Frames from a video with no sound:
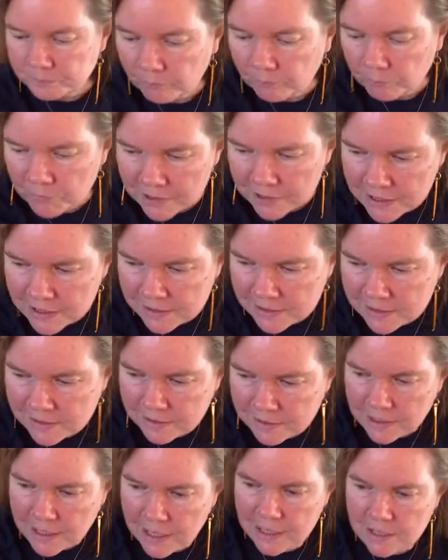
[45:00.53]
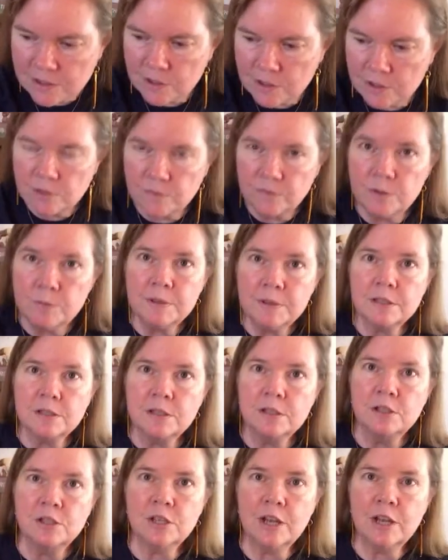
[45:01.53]
But this, in case those of you missed
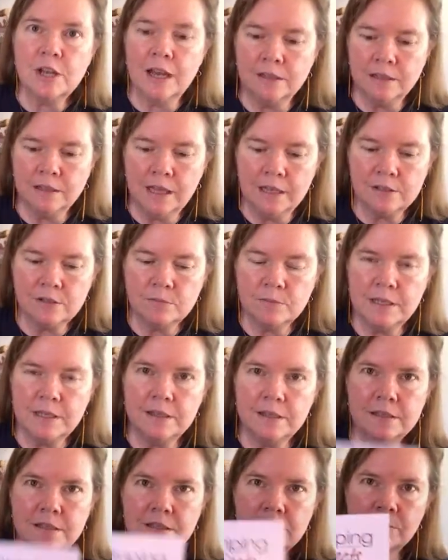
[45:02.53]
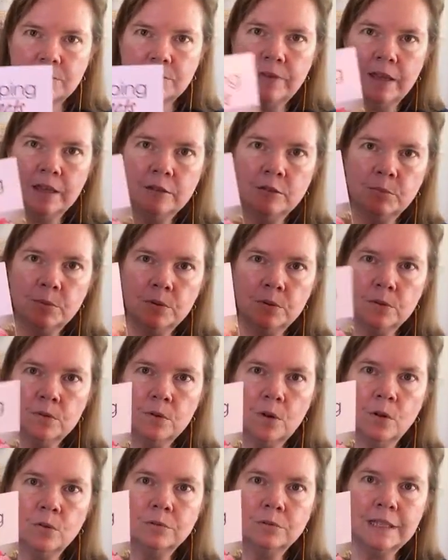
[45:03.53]
the chat last week, this is
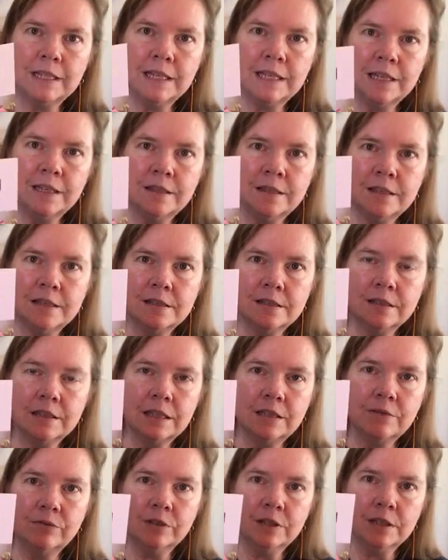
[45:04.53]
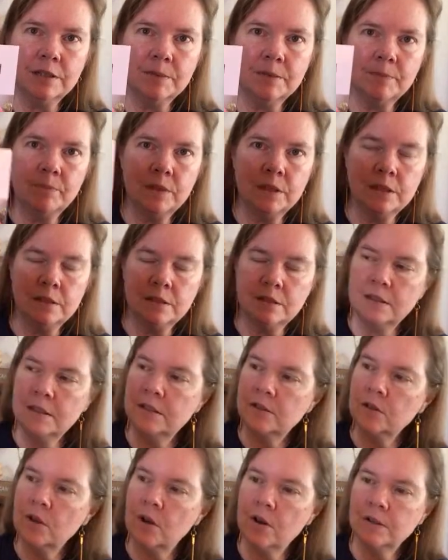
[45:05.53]
available only in this leaflet.
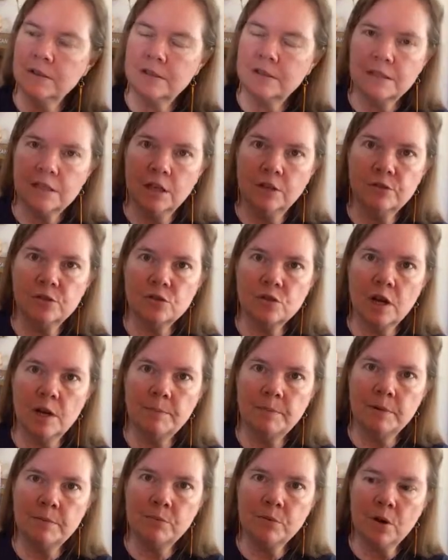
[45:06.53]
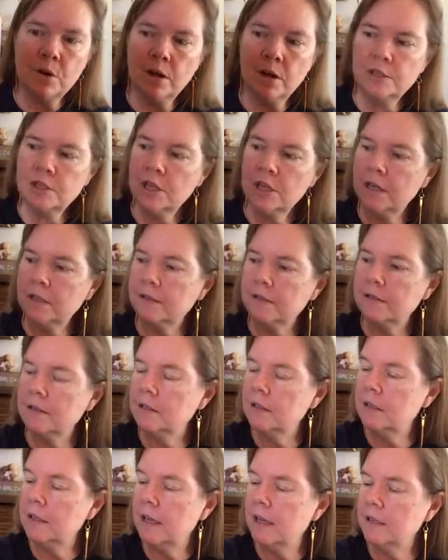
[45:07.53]
It's called Self-Striping Projects,
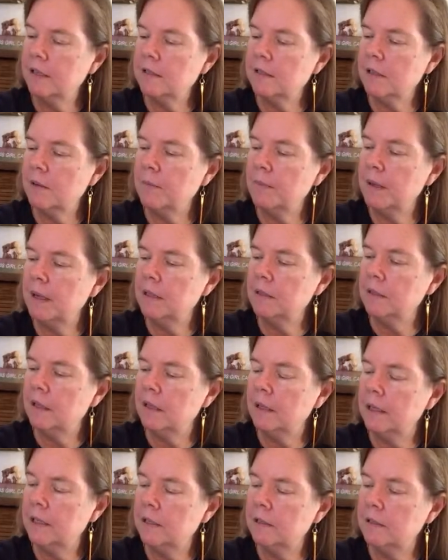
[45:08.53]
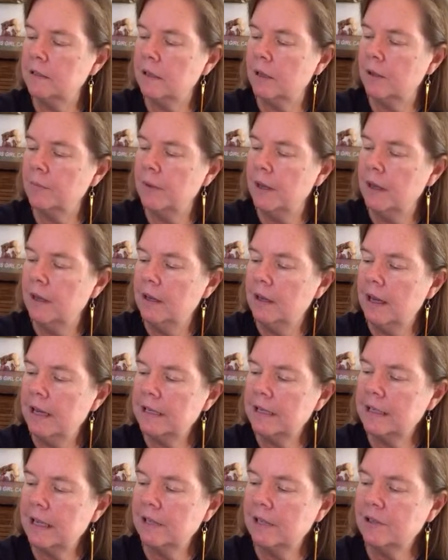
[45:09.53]
and the sub-headline is
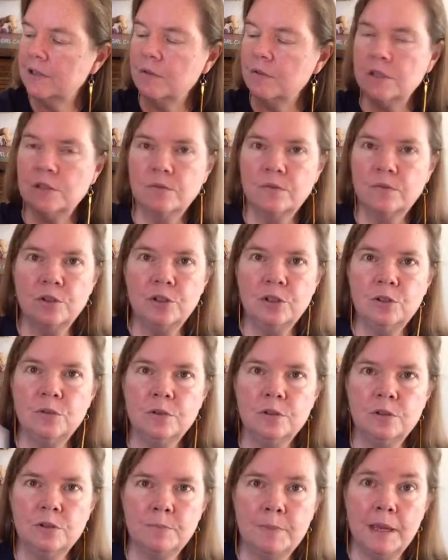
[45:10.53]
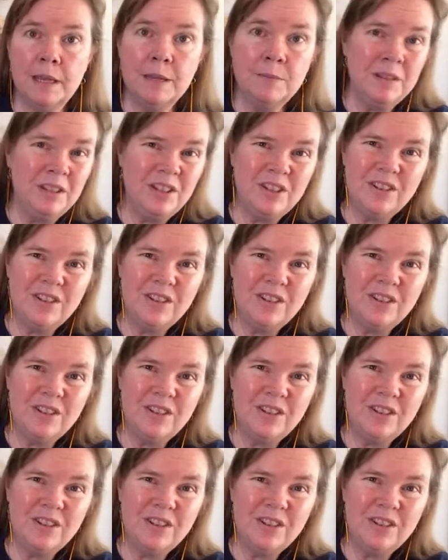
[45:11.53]
accessories for you and your baby.